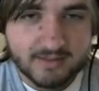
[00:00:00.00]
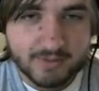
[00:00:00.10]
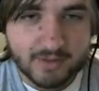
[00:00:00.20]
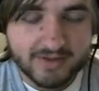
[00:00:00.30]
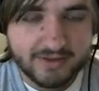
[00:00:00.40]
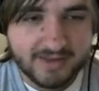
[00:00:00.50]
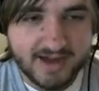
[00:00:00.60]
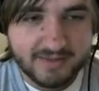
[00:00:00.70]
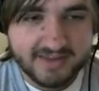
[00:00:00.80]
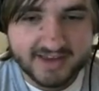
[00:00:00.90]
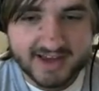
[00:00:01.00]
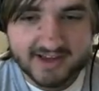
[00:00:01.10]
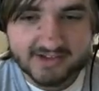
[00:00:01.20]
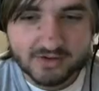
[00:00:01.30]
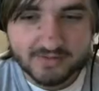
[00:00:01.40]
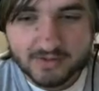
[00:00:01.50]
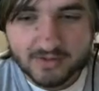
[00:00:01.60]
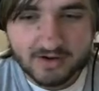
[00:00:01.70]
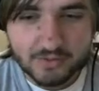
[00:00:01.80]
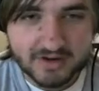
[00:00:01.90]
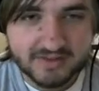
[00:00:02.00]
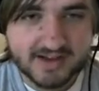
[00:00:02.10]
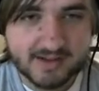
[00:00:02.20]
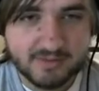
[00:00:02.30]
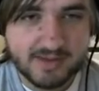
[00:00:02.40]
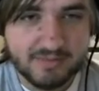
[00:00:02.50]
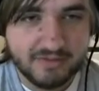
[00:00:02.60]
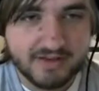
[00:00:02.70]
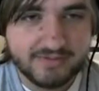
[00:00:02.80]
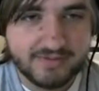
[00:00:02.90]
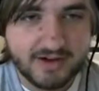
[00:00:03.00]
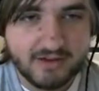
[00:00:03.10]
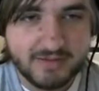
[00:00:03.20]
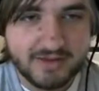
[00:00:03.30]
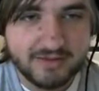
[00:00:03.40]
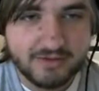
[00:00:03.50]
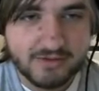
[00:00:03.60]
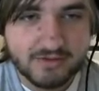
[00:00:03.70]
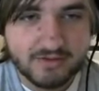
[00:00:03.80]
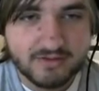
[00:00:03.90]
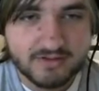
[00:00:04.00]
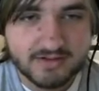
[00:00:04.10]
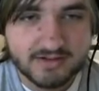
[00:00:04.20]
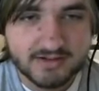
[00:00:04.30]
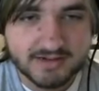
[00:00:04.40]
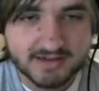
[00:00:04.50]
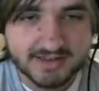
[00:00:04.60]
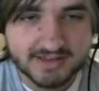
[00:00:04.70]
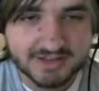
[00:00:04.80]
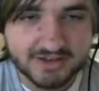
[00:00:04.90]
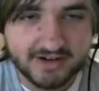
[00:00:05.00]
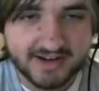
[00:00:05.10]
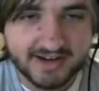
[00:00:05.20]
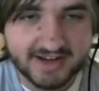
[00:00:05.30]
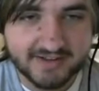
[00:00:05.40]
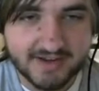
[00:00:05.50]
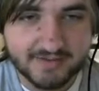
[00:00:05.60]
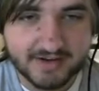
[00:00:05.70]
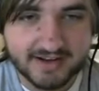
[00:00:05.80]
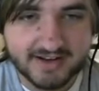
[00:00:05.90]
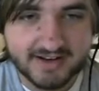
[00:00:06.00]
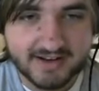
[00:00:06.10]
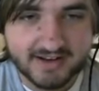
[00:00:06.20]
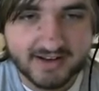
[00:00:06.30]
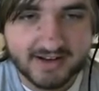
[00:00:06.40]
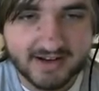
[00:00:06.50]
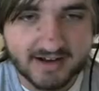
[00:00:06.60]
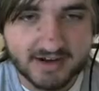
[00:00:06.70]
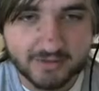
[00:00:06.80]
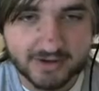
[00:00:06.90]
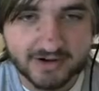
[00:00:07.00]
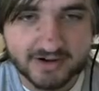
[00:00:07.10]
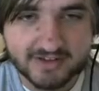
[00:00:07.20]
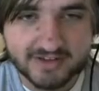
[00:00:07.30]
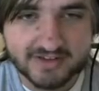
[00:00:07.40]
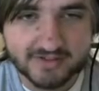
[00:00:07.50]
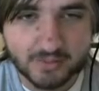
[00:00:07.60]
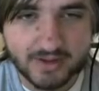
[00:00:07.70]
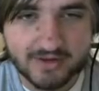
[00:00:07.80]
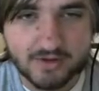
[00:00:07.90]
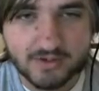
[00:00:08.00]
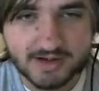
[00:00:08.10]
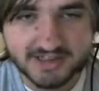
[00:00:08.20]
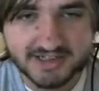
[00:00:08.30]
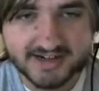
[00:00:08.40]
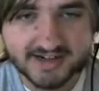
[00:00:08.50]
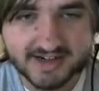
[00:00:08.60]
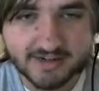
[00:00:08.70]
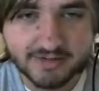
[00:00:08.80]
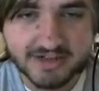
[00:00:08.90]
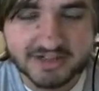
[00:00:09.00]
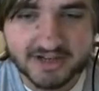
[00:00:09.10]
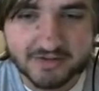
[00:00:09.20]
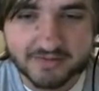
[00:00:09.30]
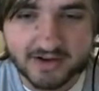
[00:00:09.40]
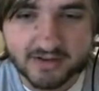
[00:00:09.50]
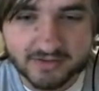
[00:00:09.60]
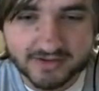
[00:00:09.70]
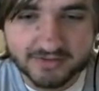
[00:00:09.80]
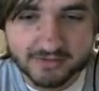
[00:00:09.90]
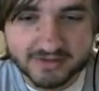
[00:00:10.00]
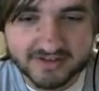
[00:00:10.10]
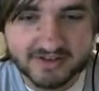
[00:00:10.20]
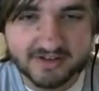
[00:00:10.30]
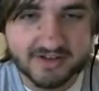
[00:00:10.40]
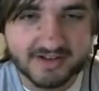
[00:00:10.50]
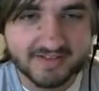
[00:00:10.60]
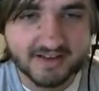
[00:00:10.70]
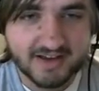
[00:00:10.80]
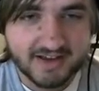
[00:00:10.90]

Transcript: But whether that be the case, or if you are one of the couple people that have followed me through on this journey as I've done it, regardless of when you're watching, I appreciate you following through this series.